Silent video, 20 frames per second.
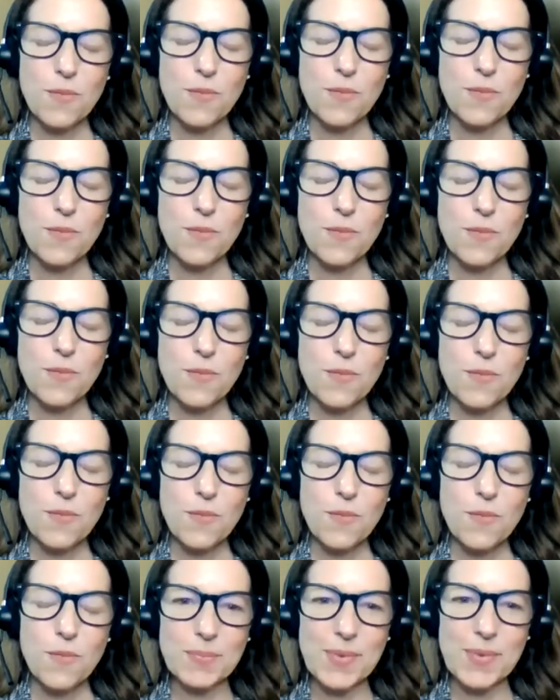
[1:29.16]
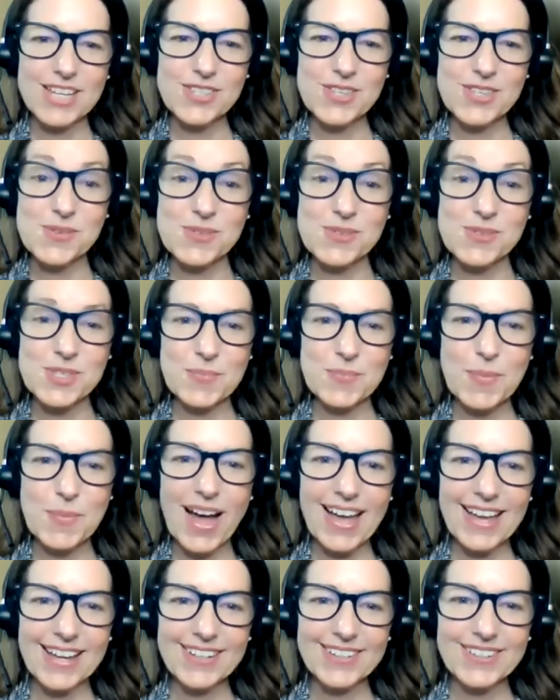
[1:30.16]
What about the child makes
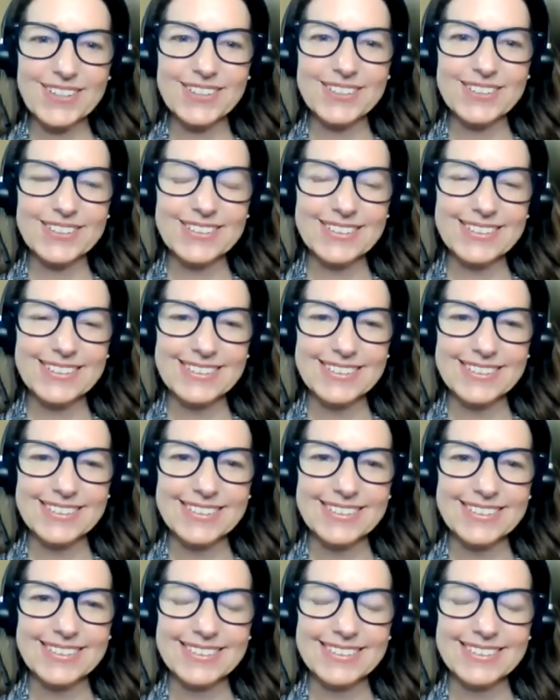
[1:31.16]
you smile?